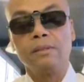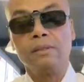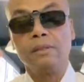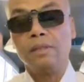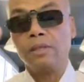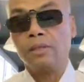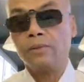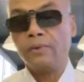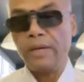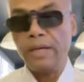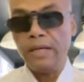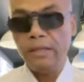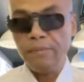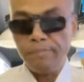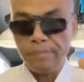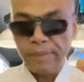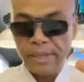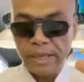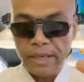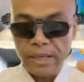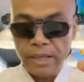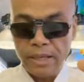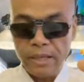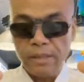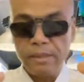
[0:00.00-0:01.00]
the Great
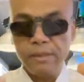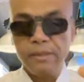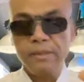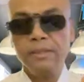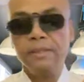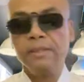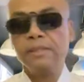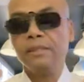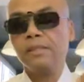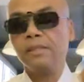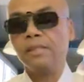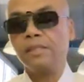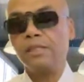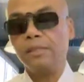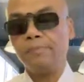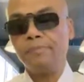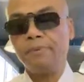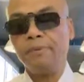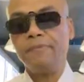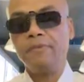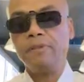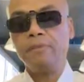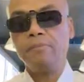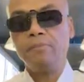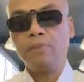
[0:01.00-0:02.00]
Bear, the ship
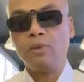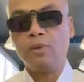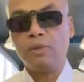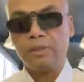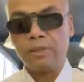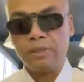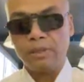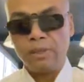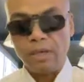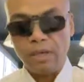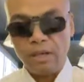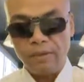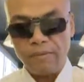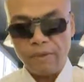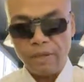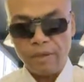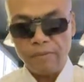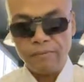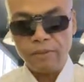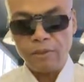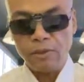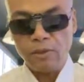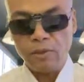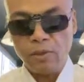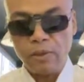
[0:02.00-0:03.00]
of
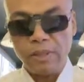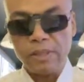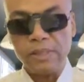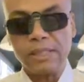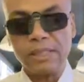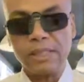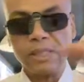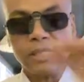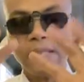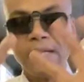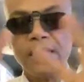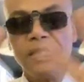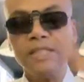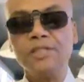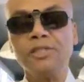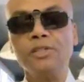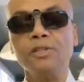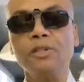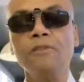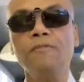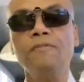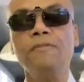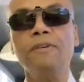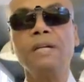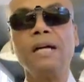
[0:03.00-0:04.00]
the North,
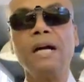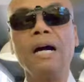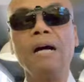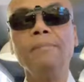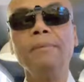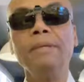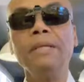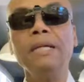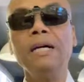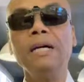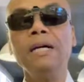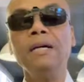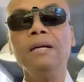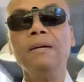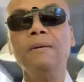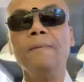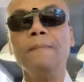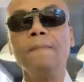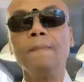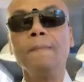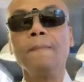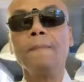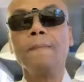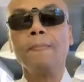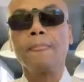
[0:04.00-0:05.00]
celestial phenomena,
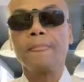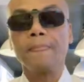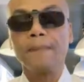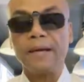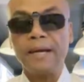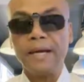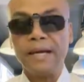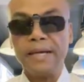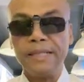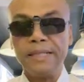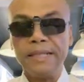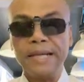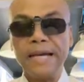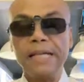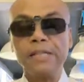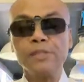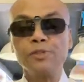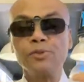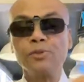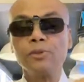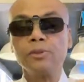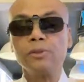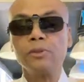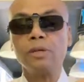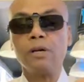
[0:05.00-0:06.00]
and
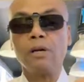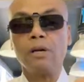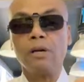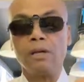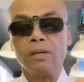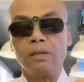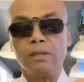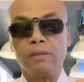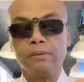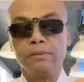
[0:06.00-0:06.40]
natural law.